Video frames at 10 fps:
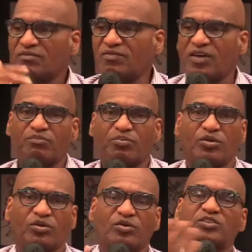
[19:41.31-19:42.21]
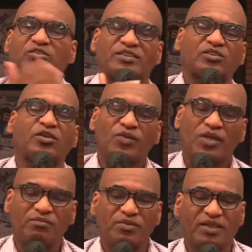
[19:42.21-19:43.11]
vapor or transfer,
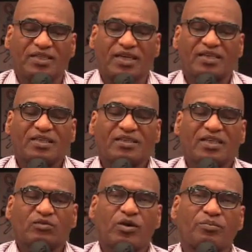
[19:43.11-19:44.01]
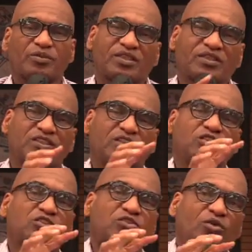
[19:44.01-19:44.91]
it means that it represents the
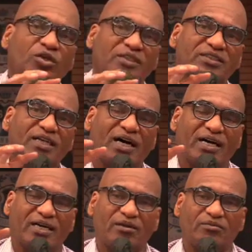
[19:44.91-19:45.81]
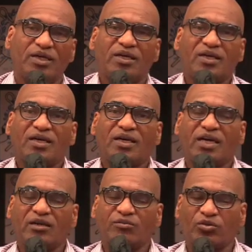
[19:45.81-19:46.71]
short time
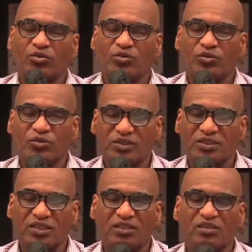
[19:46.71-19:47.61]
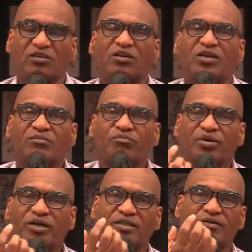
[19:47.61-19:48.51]
Abel was here,
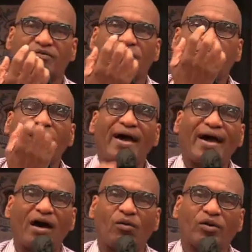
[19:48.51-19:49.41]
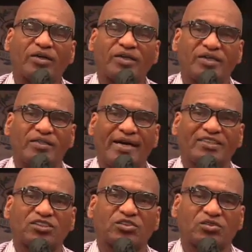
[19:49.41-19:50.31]
but the power in that
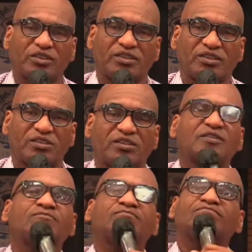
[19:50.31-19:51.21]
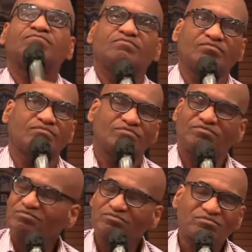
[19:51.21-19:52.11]
shortness. Can